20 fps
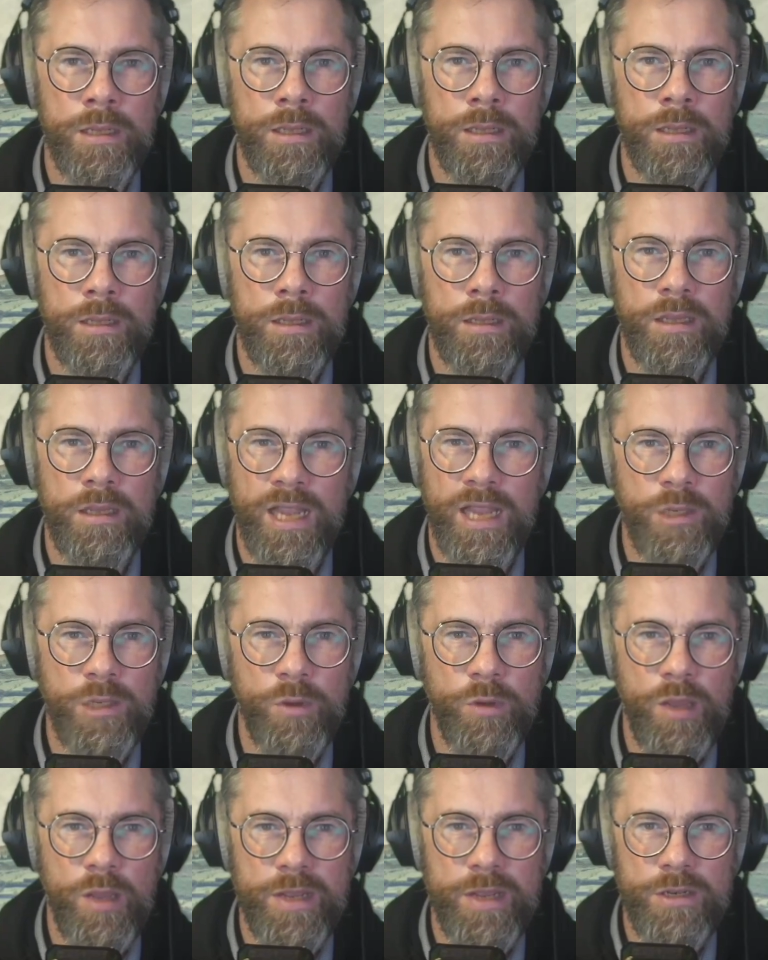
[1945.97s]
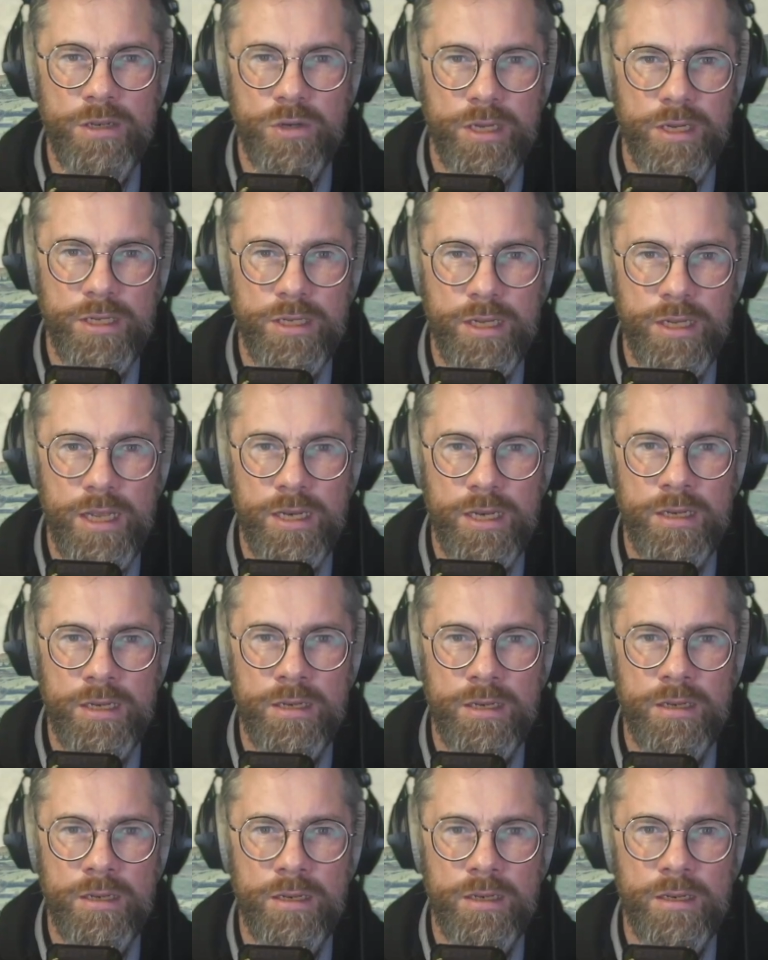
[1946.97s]
That's what I'm interested in.
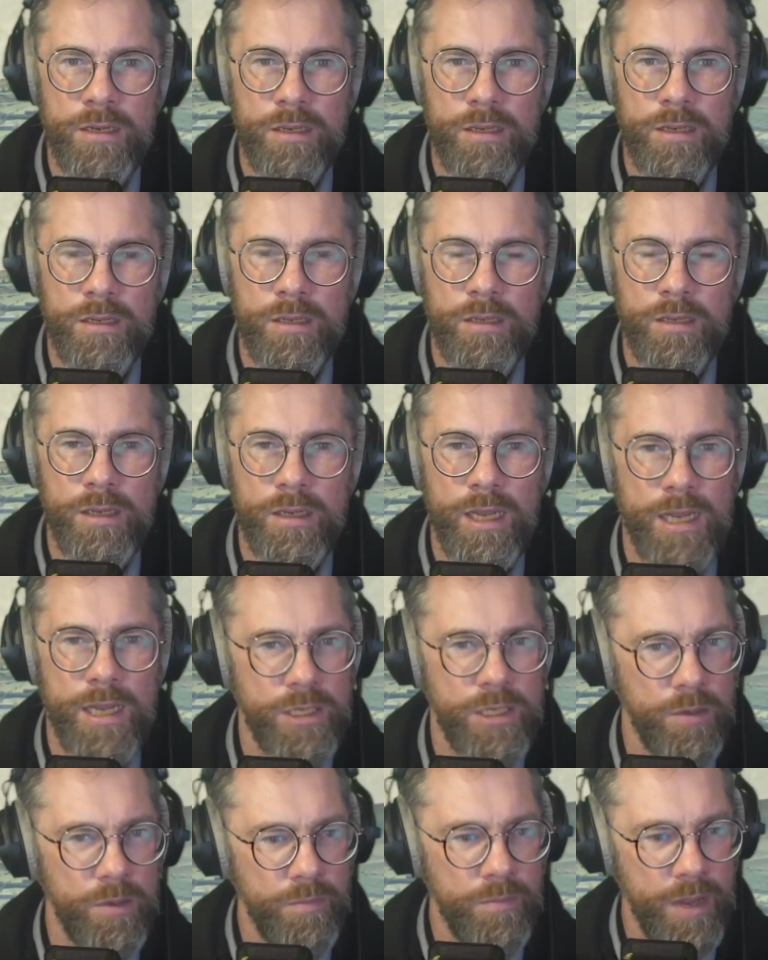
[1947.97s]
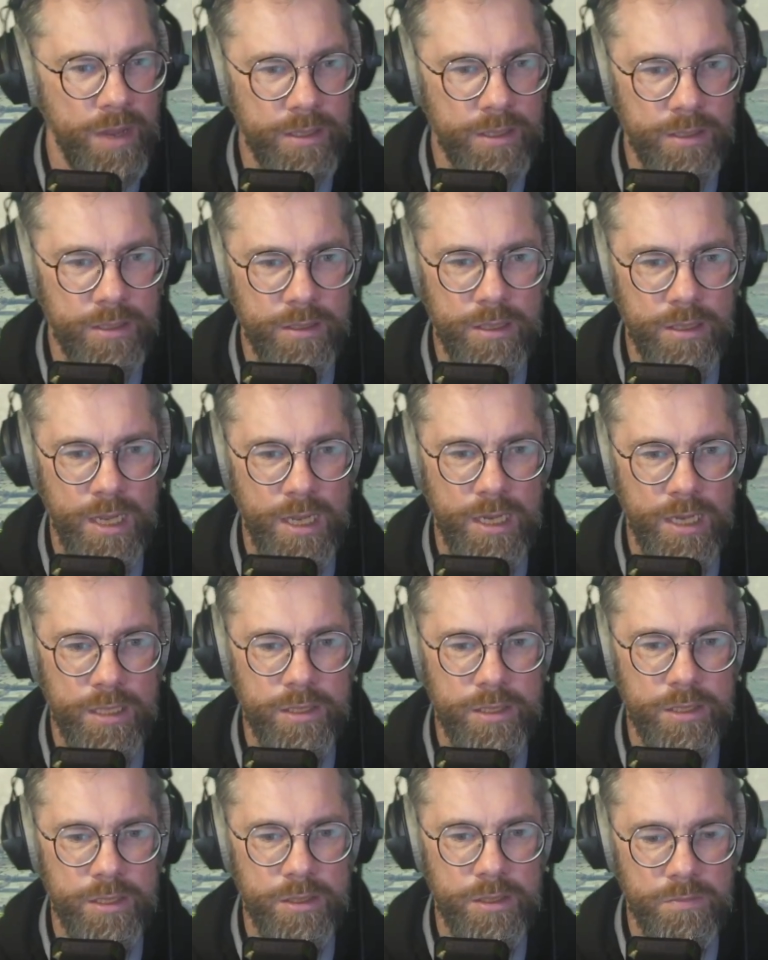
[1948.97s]
And I submit
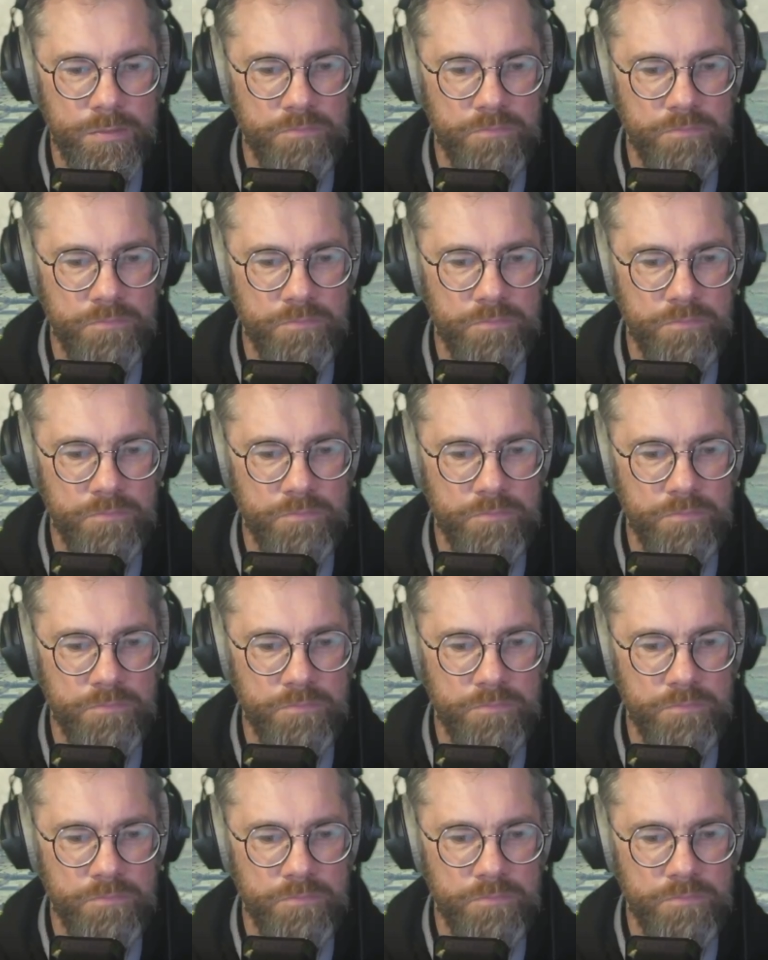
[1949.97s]
that